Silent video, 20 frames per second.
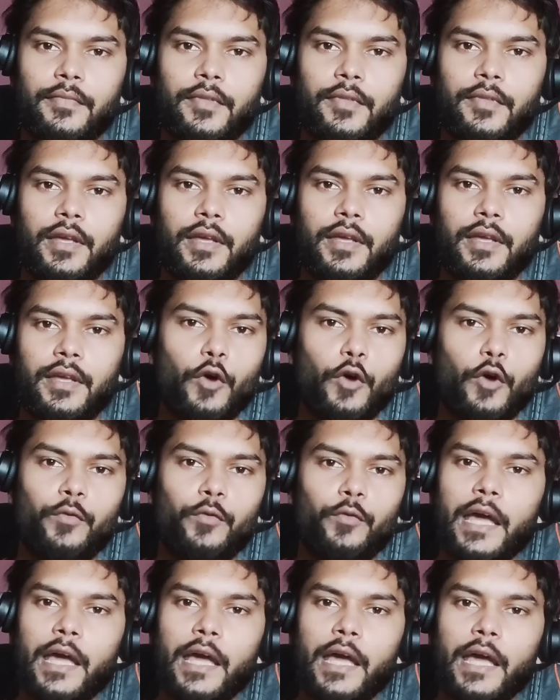Now we
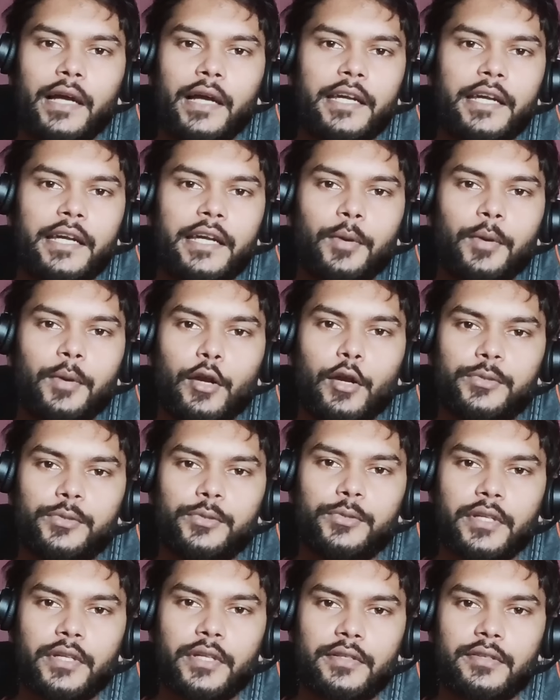have multiple
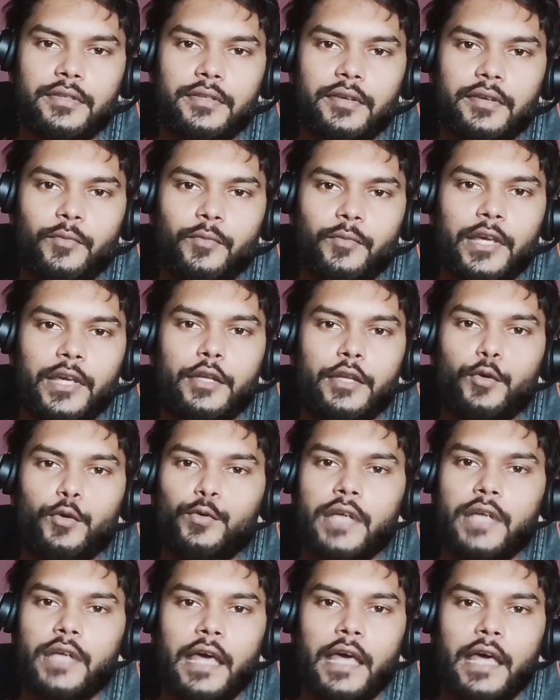options. We can
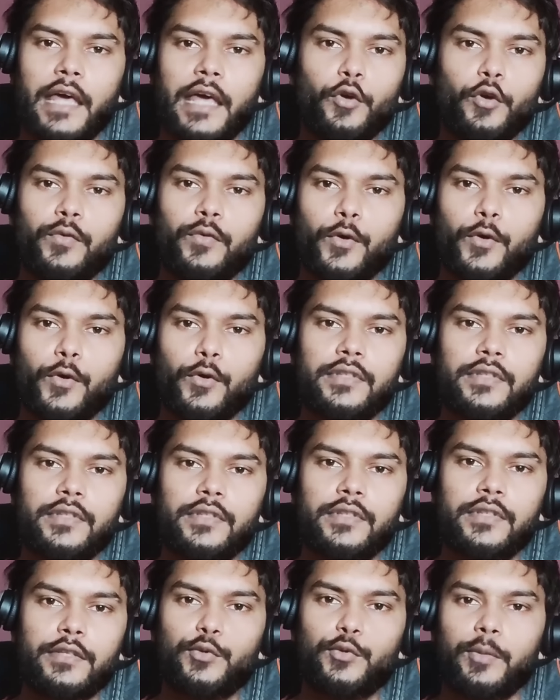use any of those
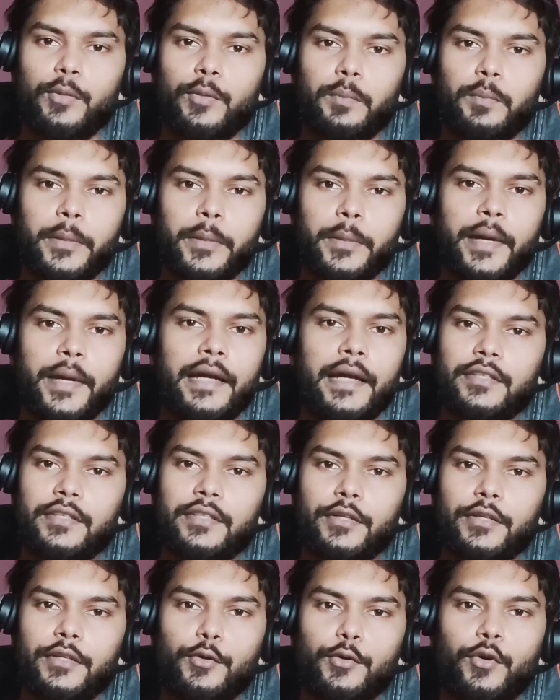things to implement
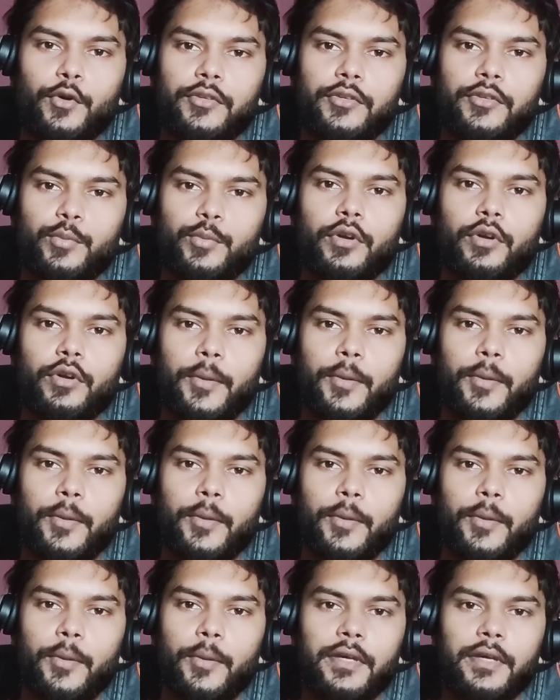asynchronous programming.
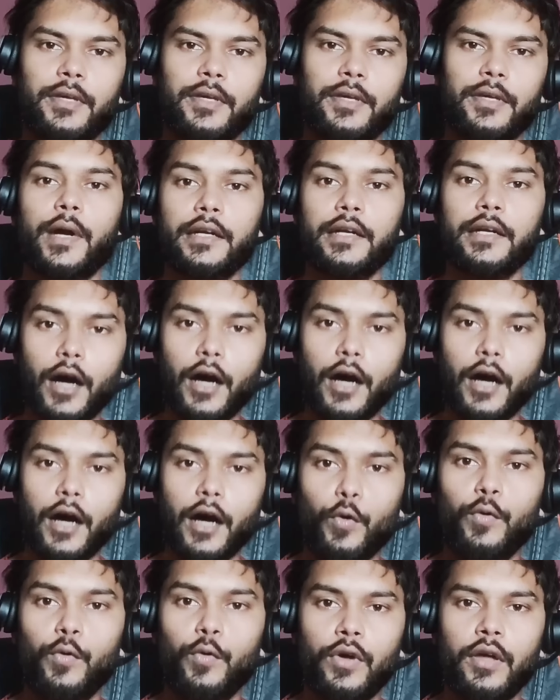But
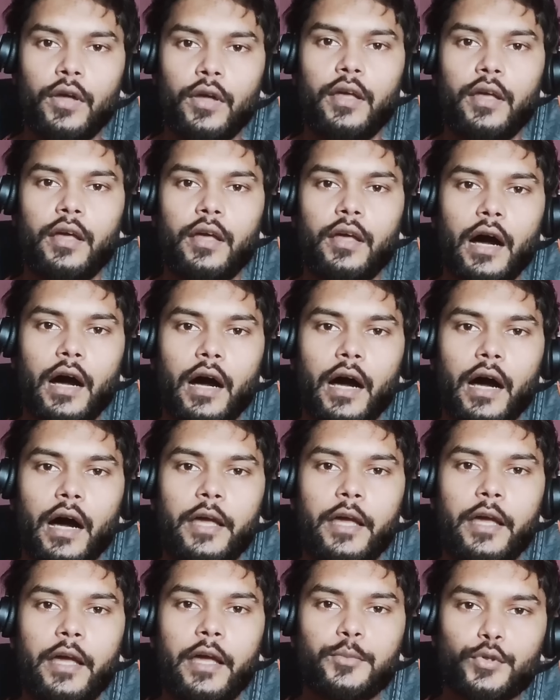now I am
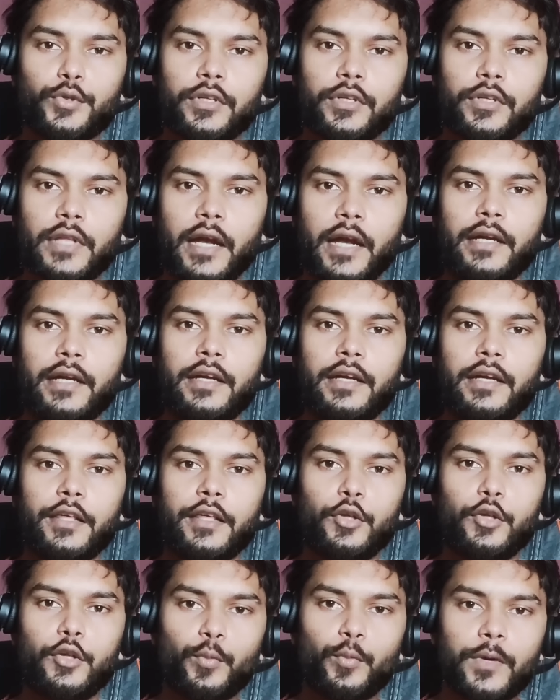sure that
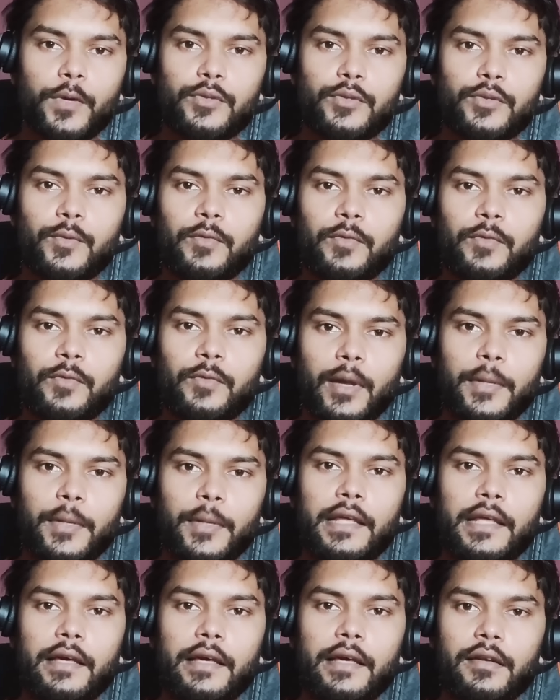you must be familiar.